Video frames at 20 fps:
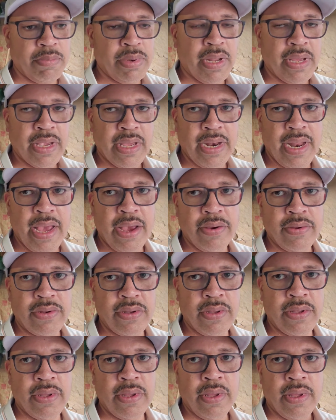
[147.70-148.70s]
plug-in
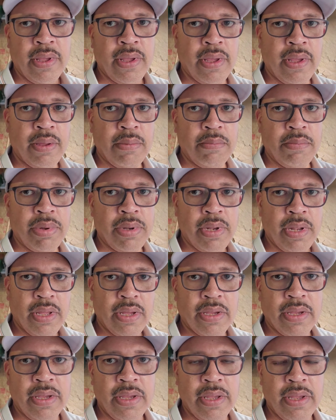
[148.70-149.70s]
out,
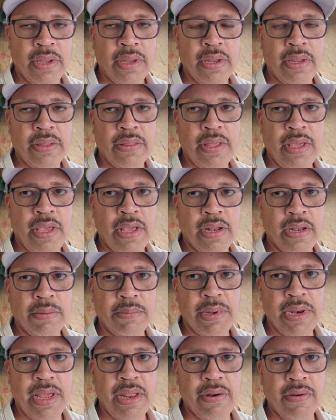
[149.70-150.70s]
plug the
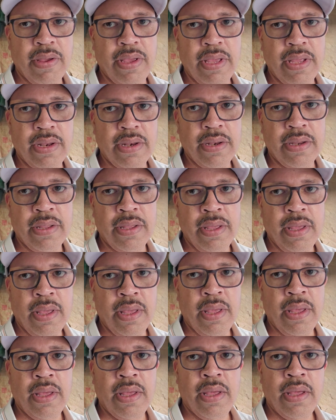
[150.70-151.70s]
eliminator in,
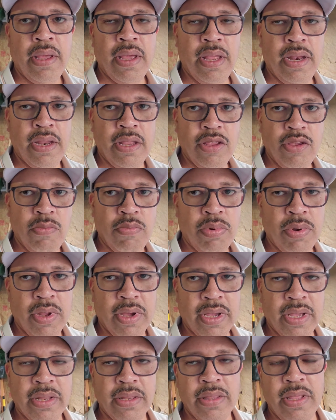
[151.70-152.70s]
and then you
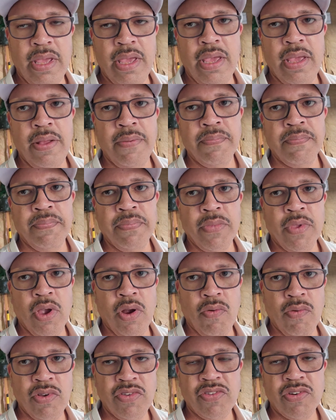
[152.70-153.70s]
plug the
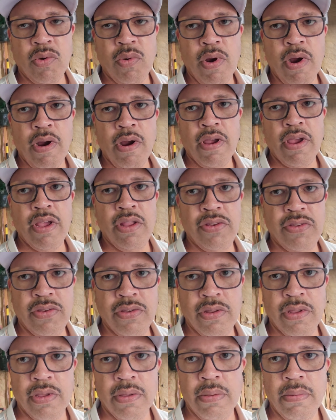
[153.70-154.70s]
original wire
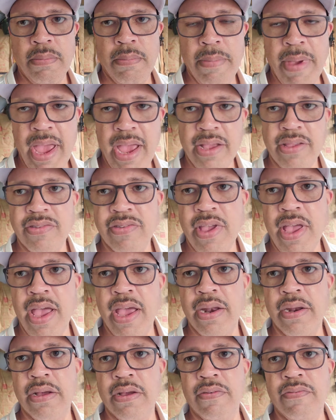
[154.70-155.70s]
into the back
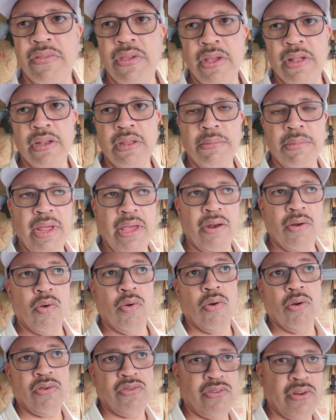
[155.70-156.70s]
side of the eliminator,
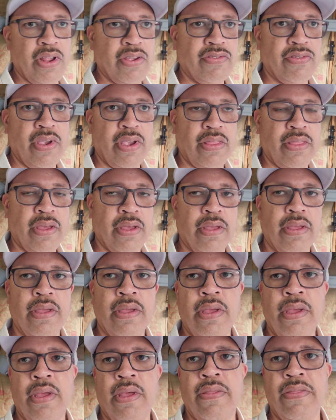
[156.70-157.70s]
or should I say the
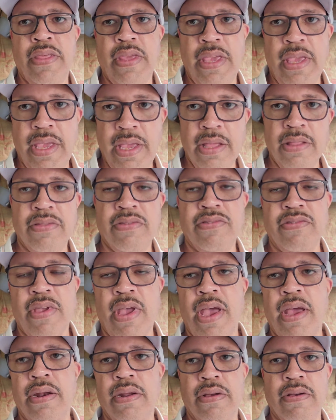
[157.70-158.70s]

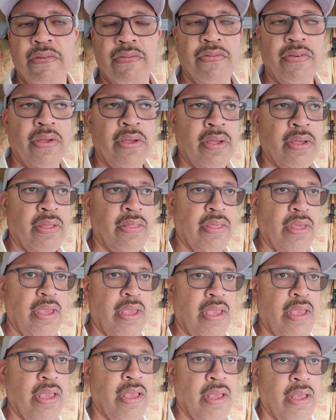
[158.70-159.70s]
inside of
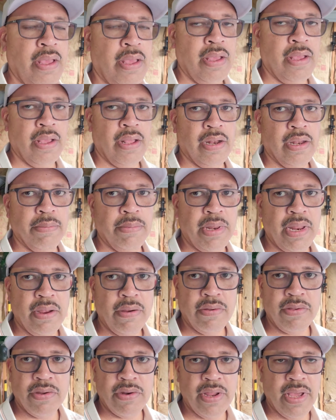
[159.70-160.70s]
the
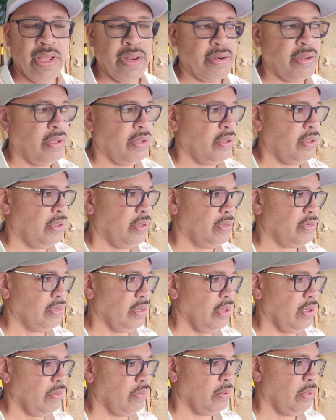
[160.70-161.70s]
eliminator, and you're done.
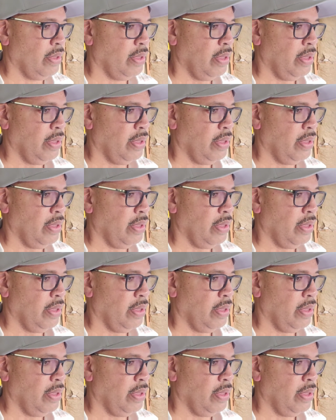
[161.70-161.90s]
So